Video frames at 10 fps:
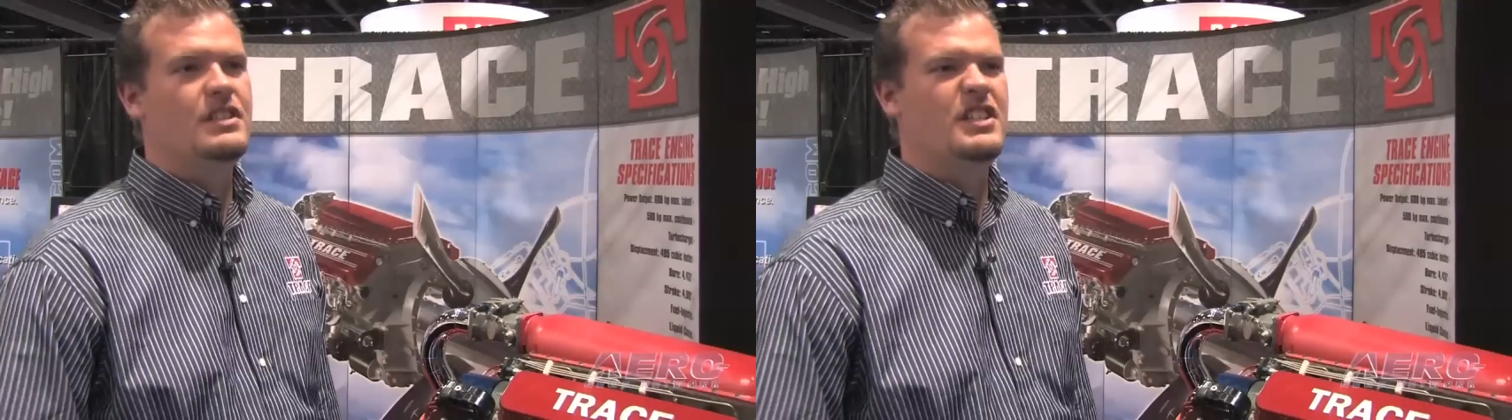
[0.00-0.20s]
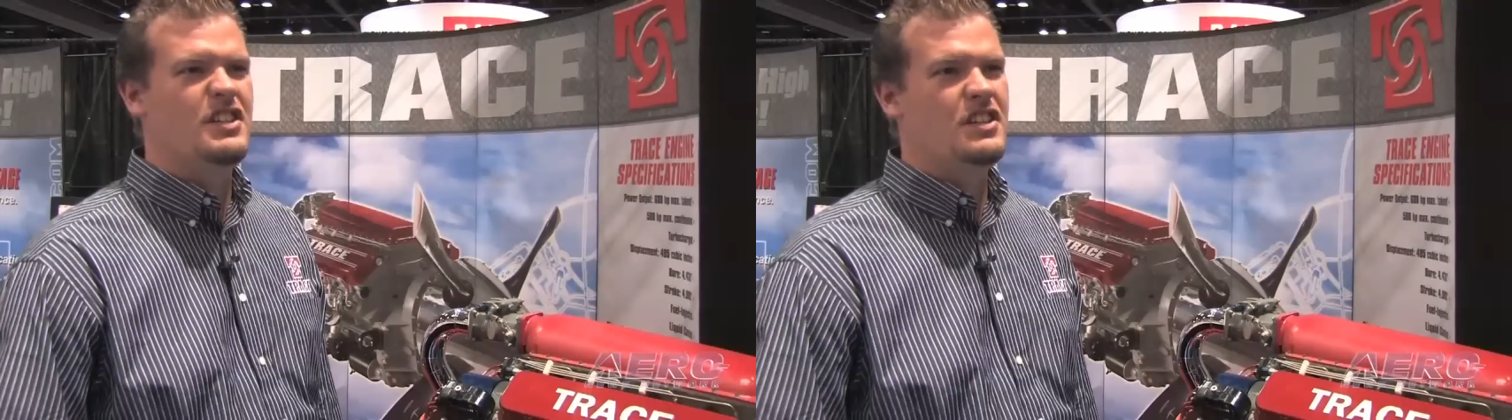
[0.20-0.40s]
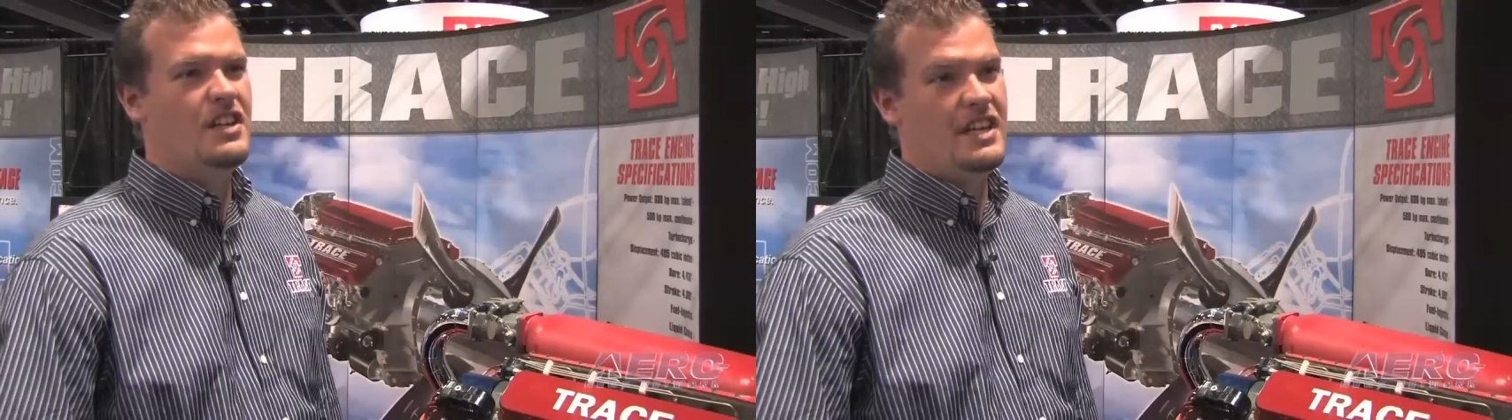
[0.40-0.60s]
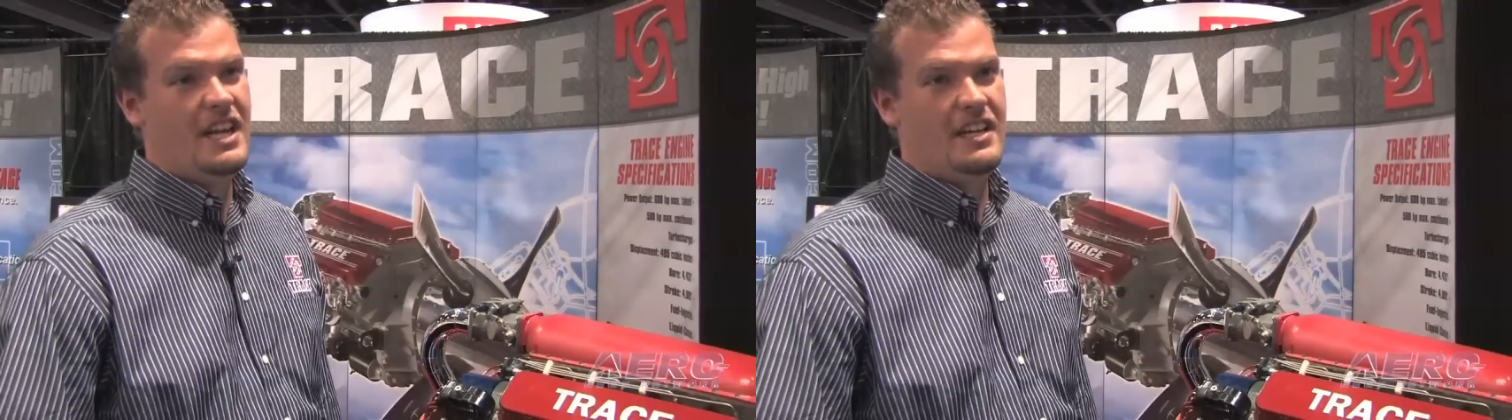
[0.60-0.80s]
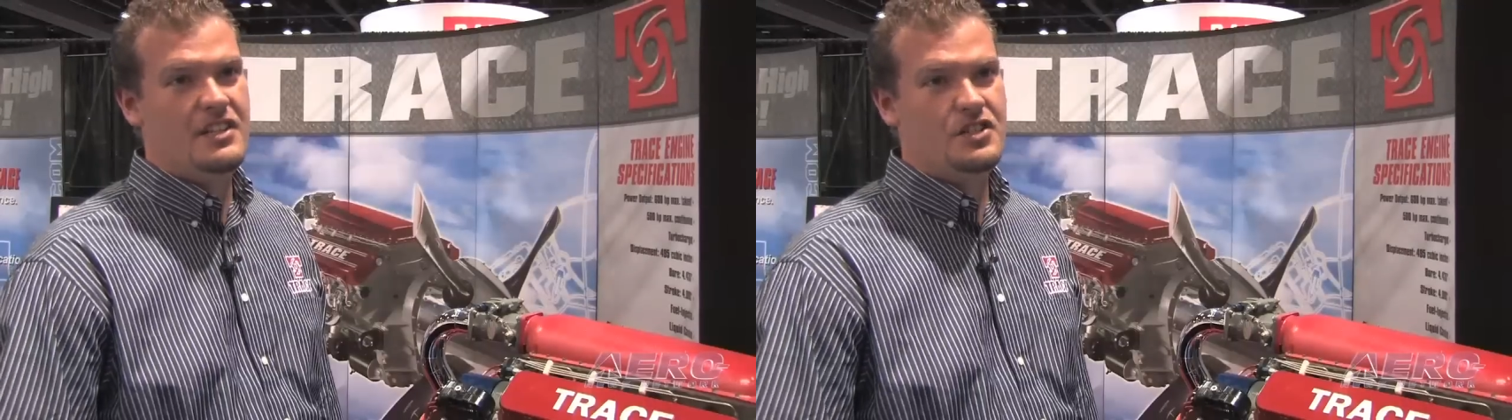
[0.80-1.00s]
and then,
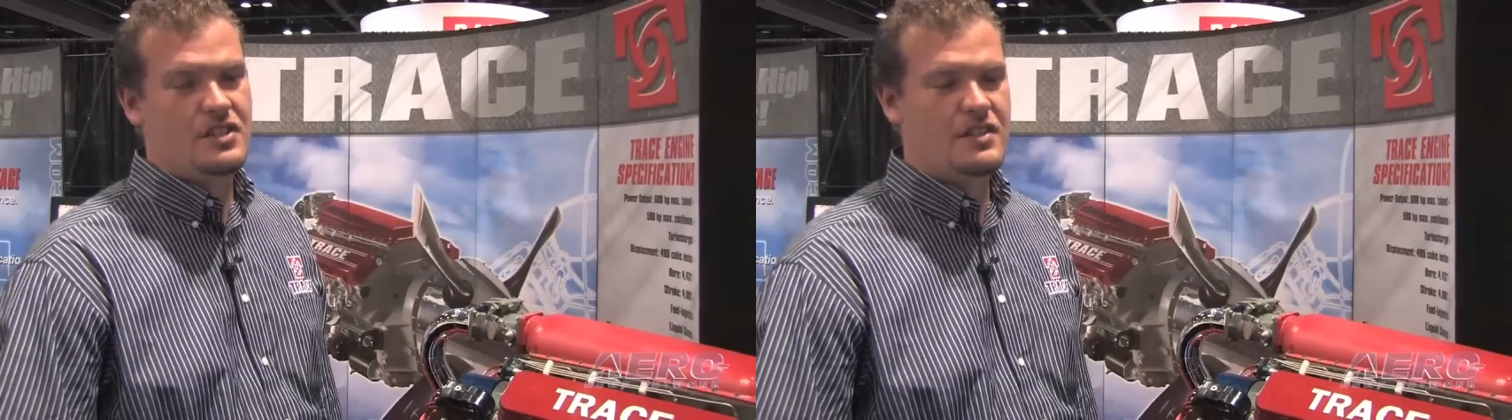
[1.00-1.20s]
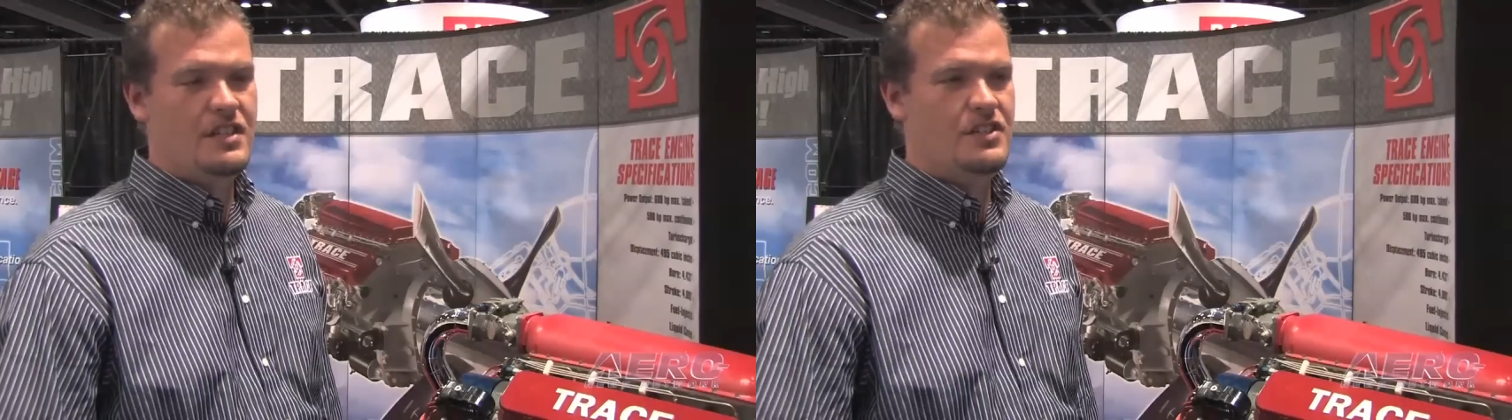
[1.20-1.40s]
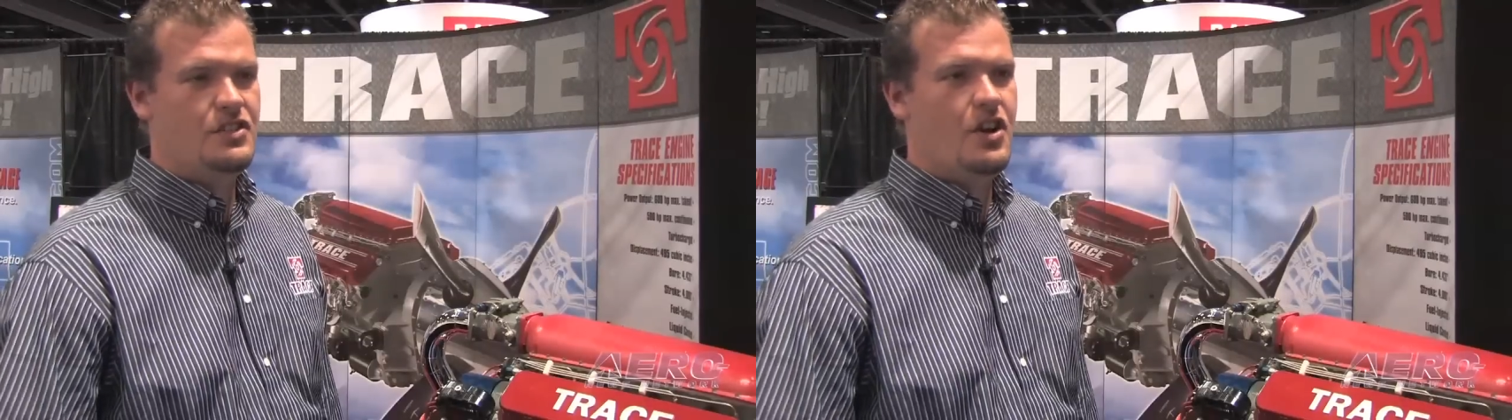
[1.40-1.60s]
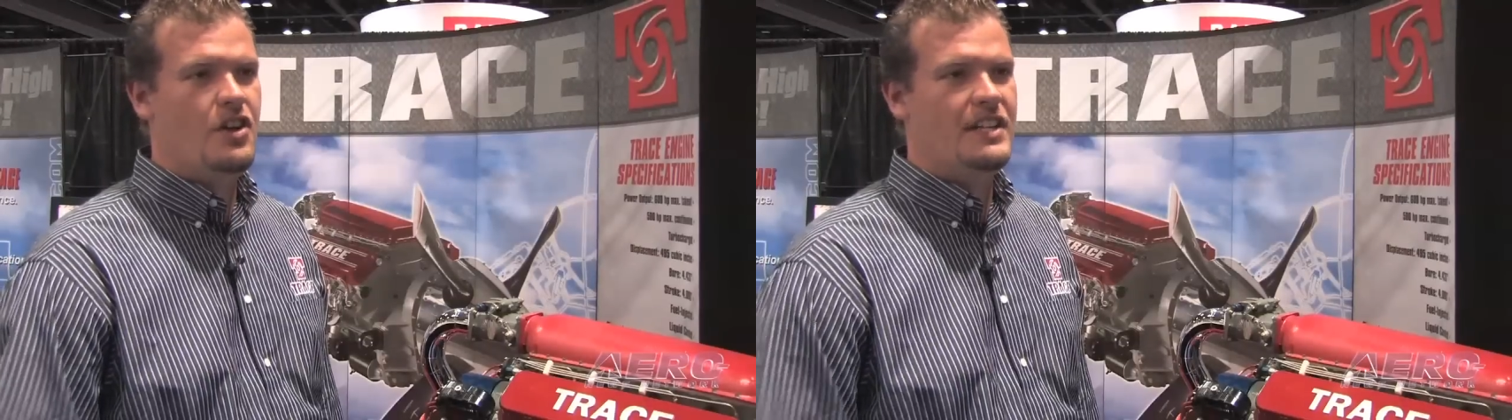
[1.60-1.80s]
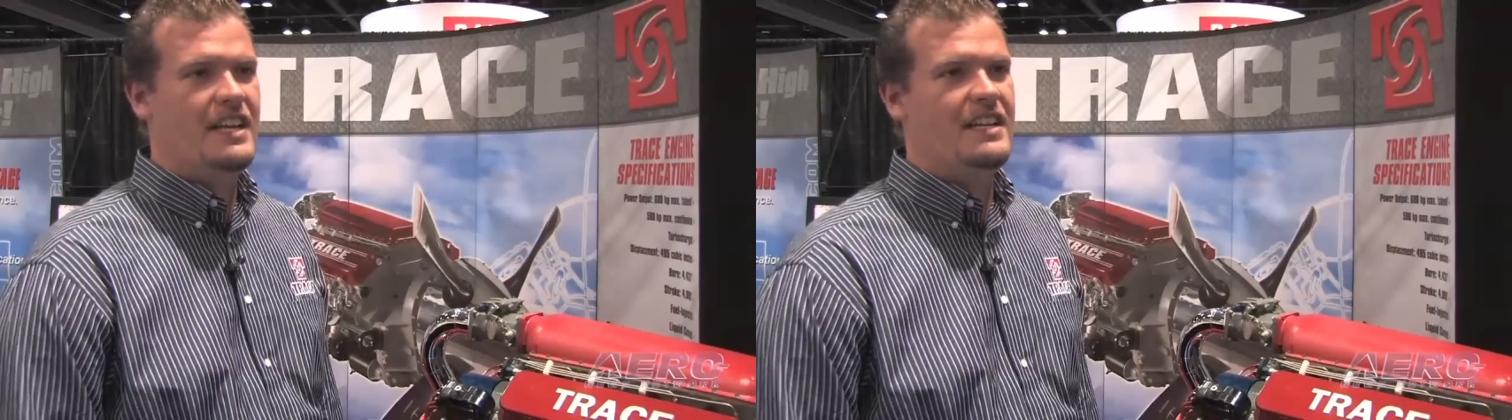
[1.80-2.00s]
again, it's
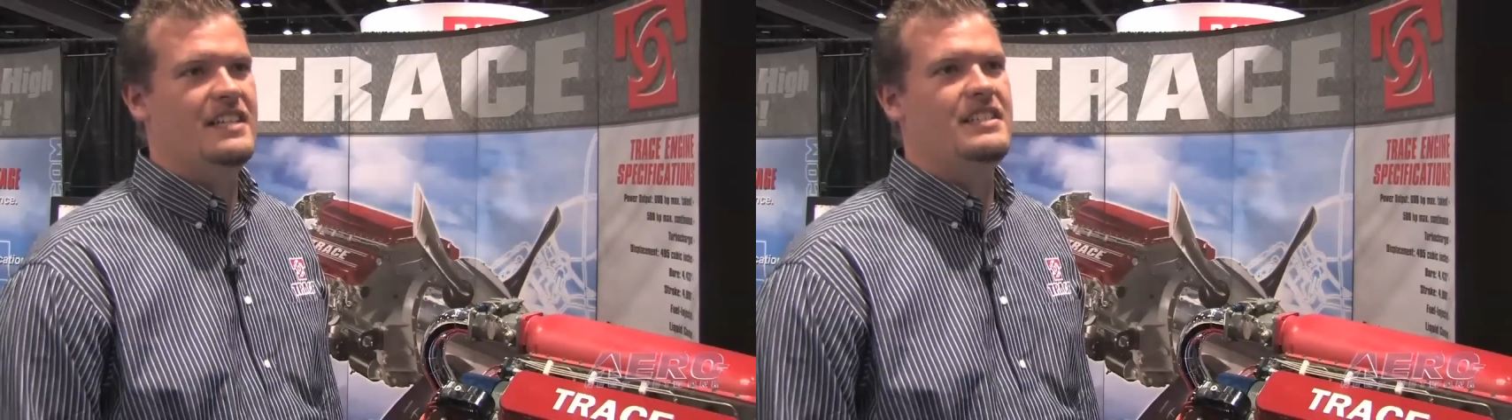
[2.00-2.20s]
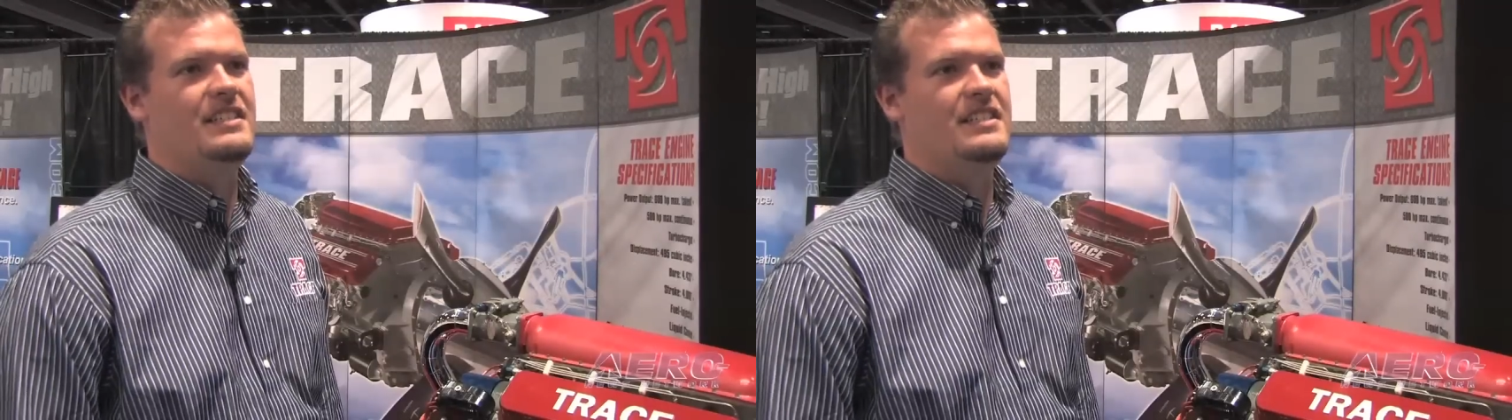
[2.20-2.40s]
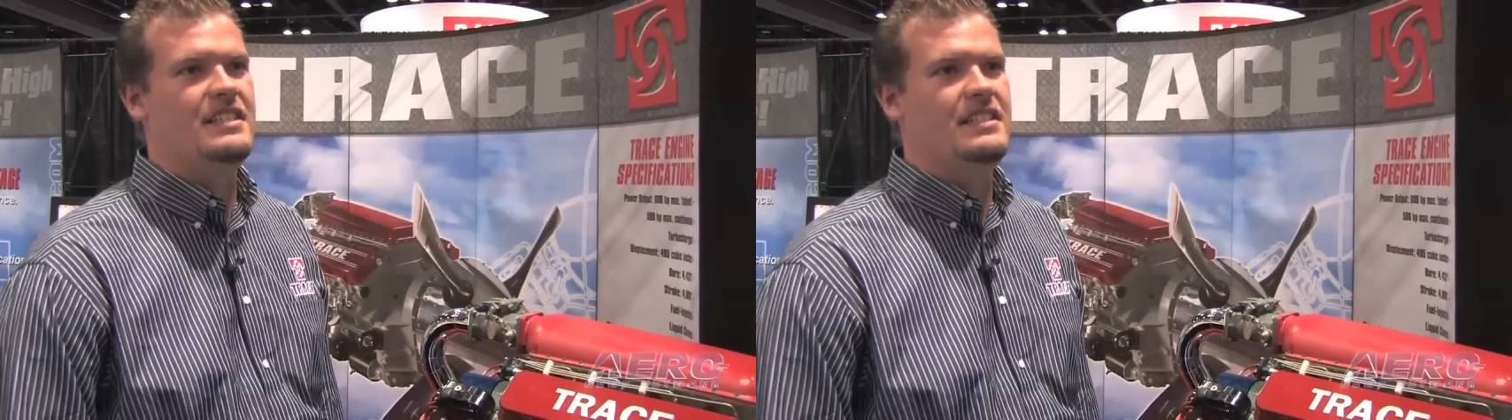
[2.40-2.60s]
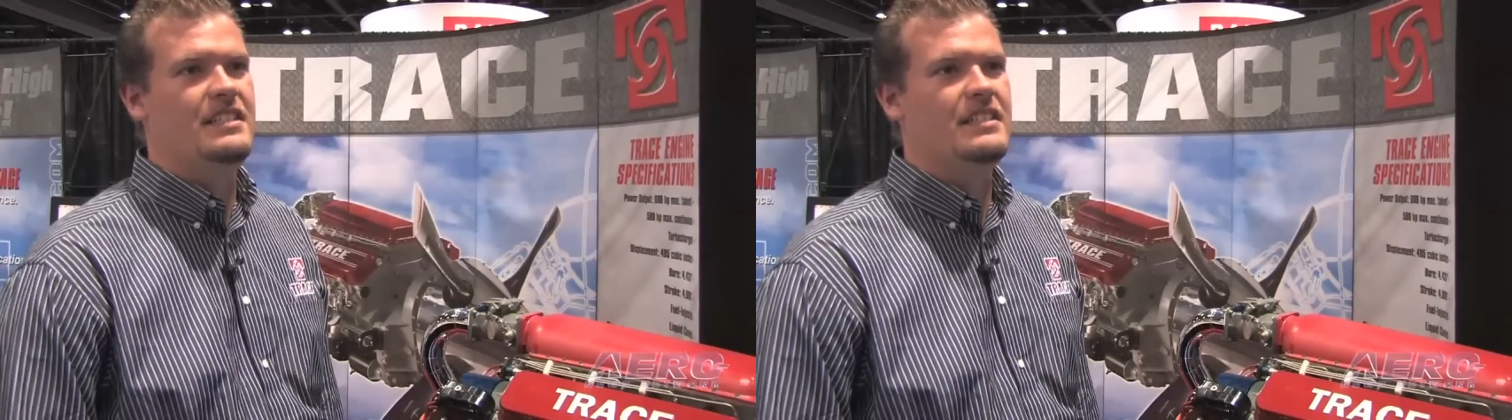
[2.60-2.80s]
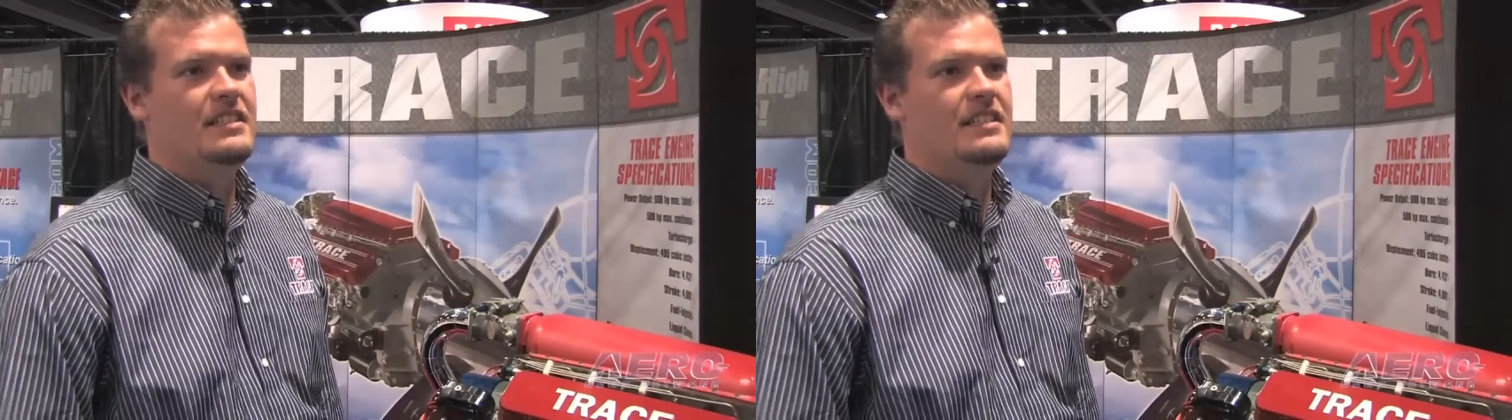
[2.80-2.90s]
installed at an STC